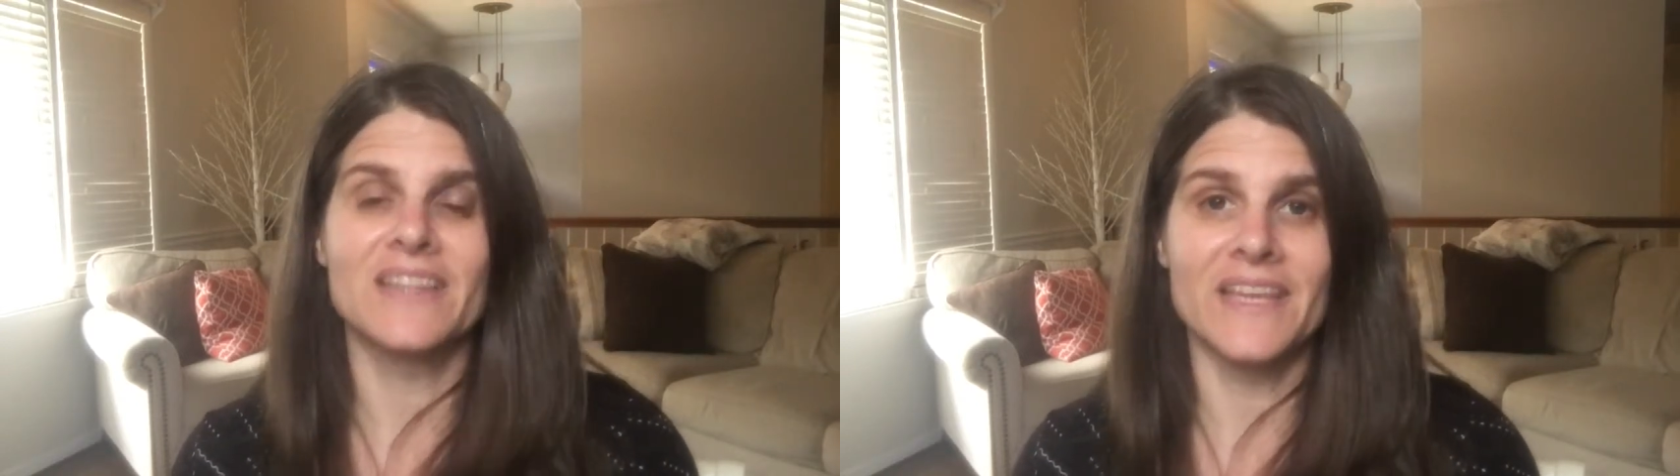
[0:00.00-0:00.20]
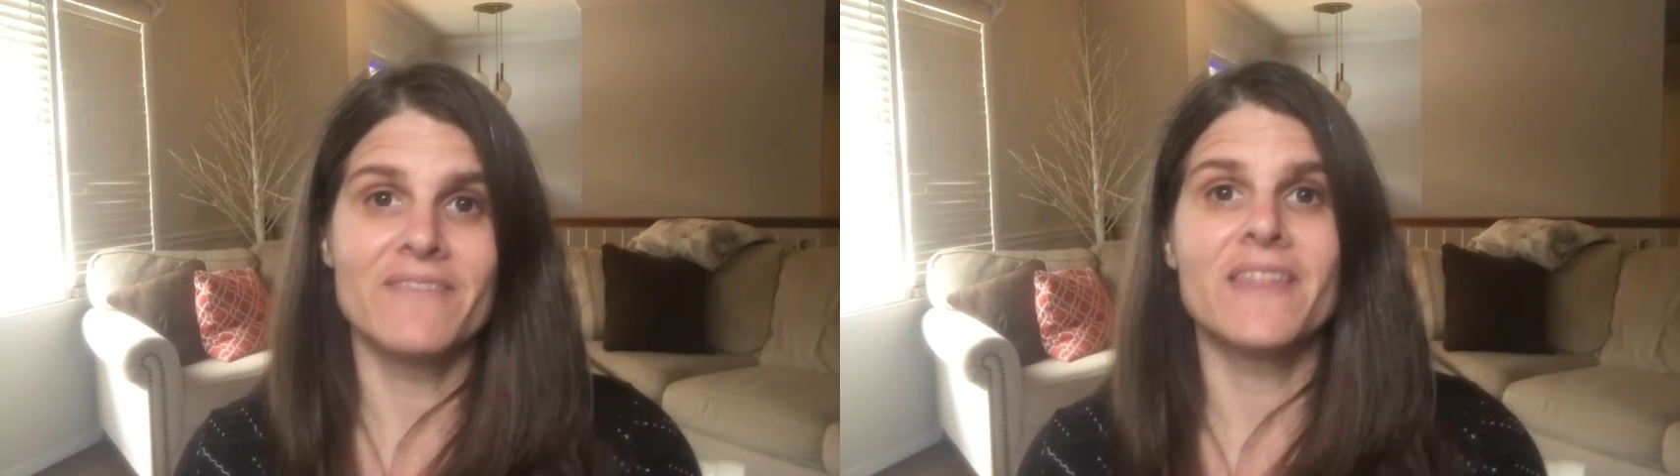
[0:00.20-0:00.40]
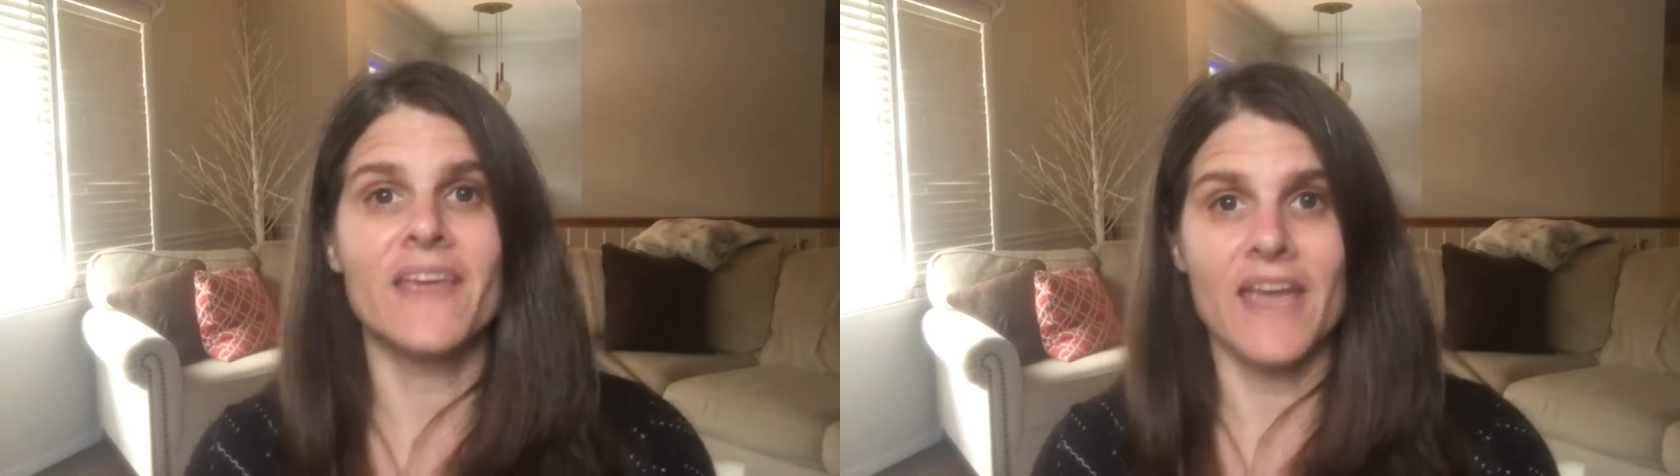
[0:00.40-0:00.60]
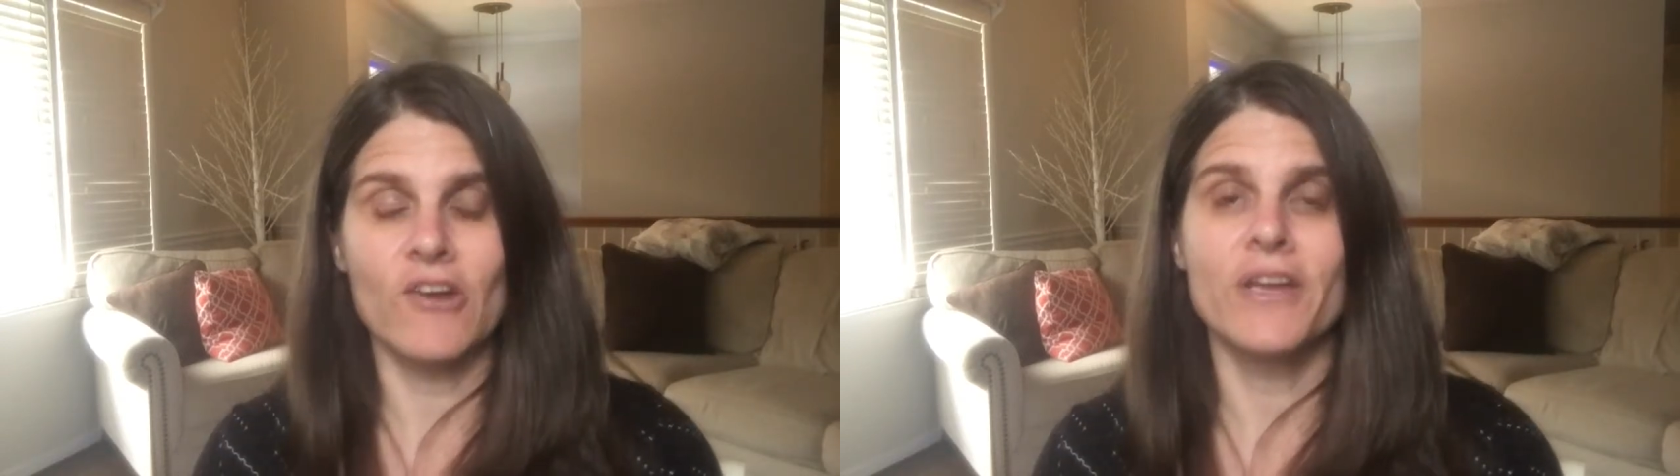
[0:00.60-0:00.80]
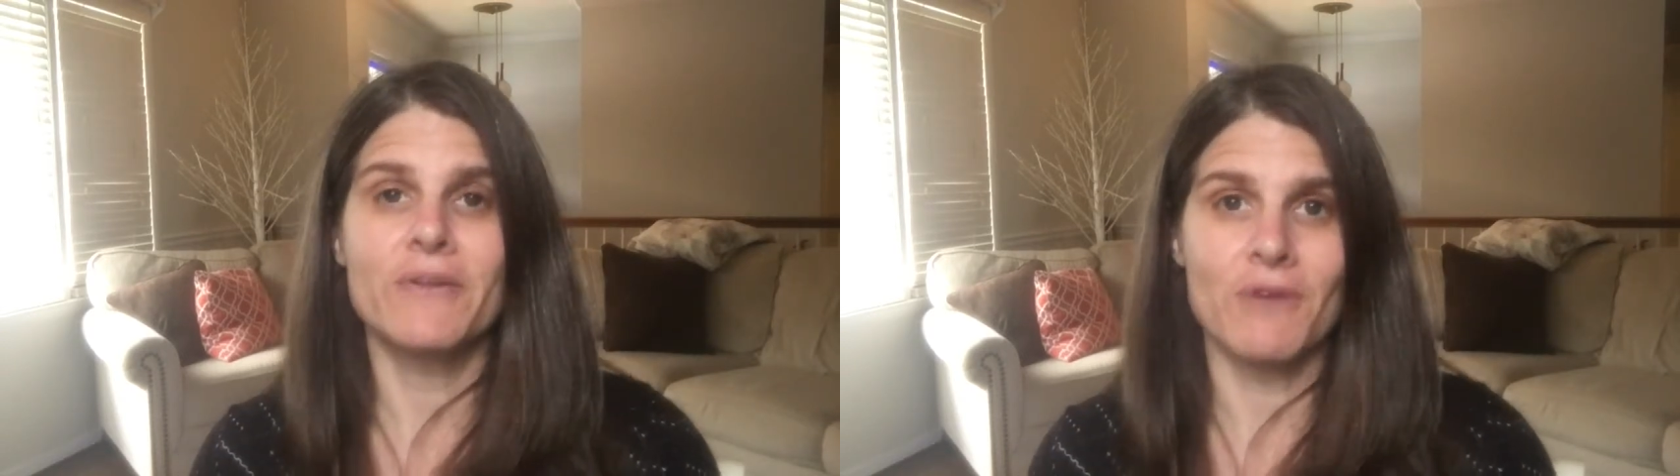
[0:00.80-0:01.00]
live in the
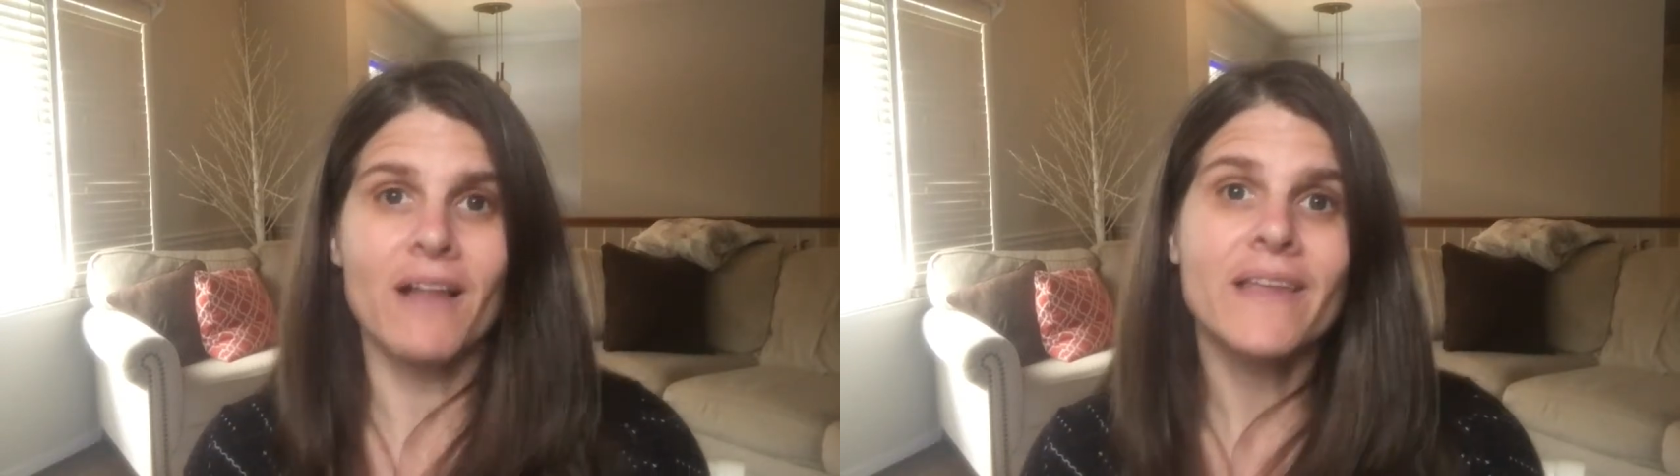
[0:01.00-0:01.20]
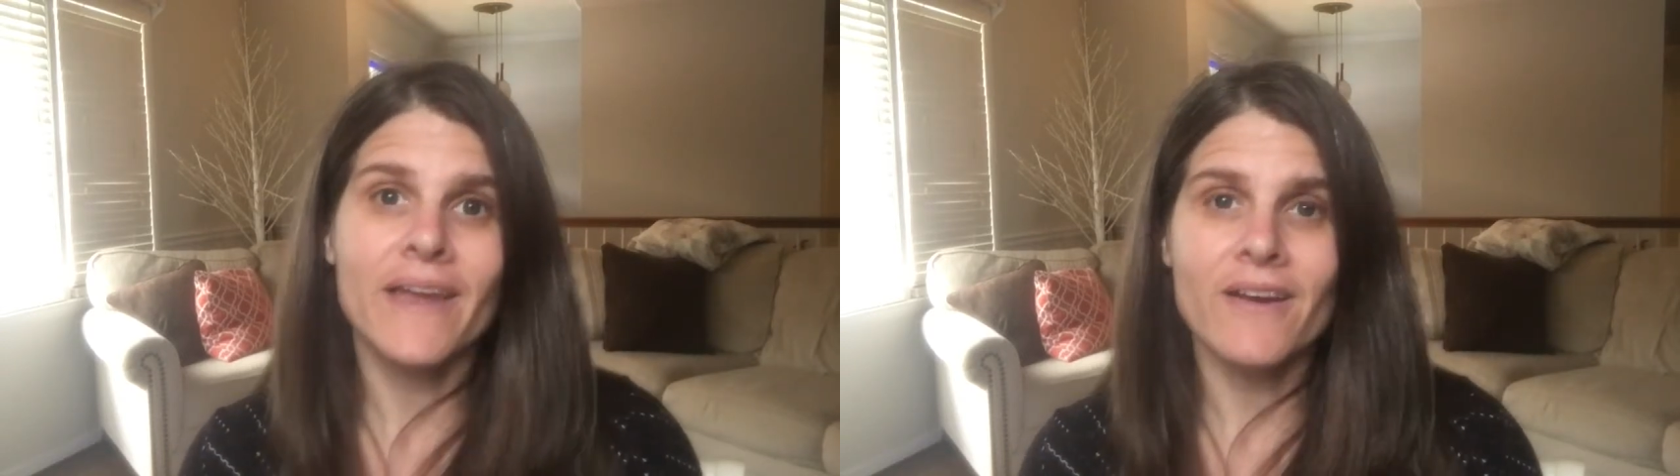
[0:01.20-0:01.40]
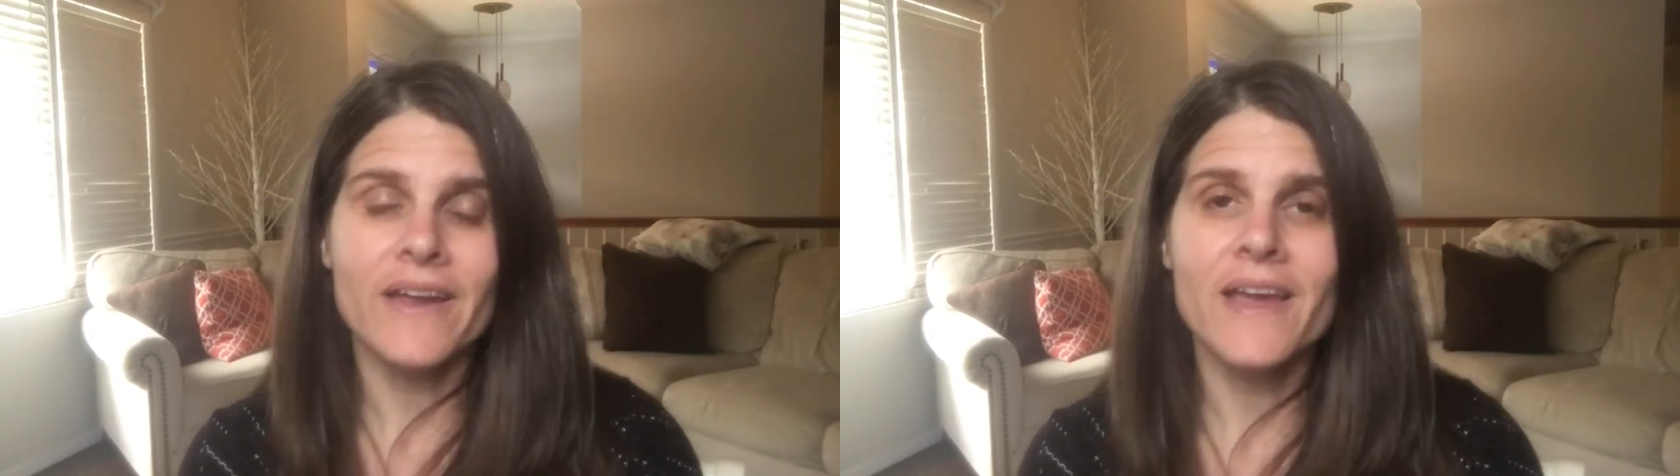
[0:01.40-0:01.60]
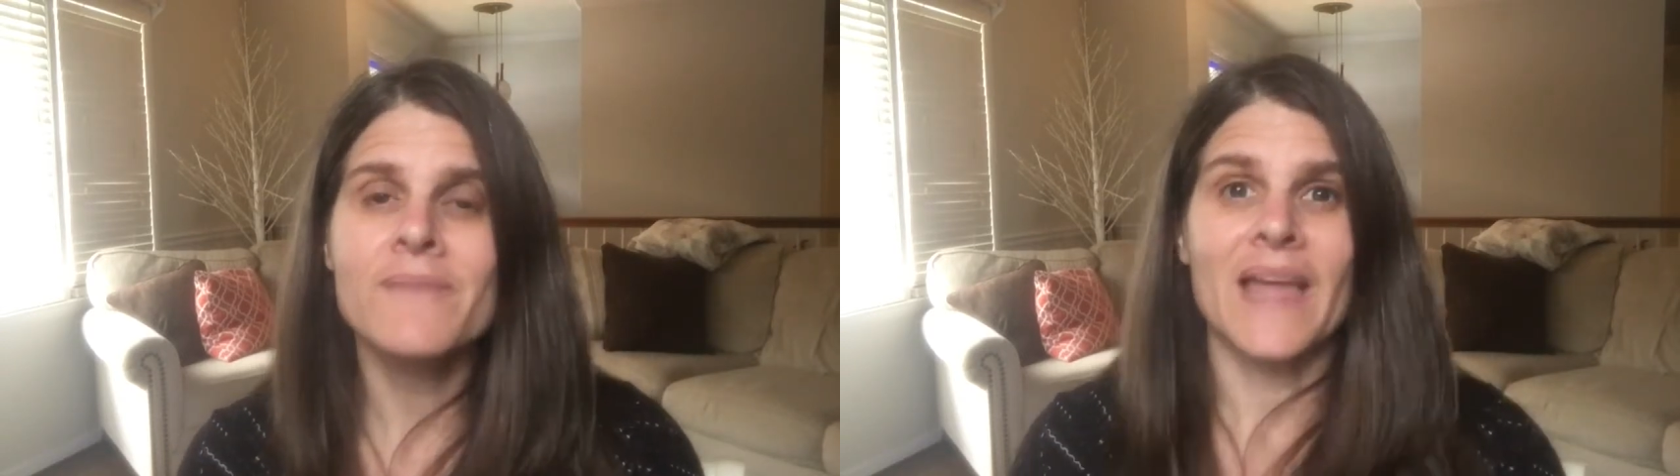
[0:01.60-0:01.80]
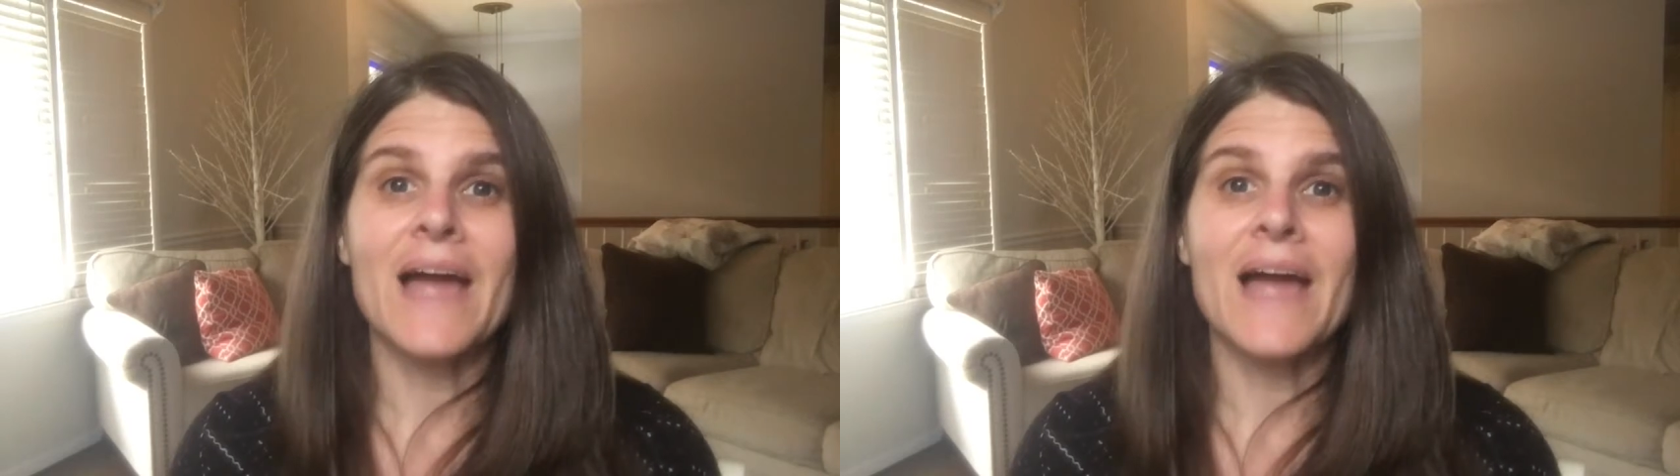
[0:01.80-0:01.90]
Cary and Raleigh area.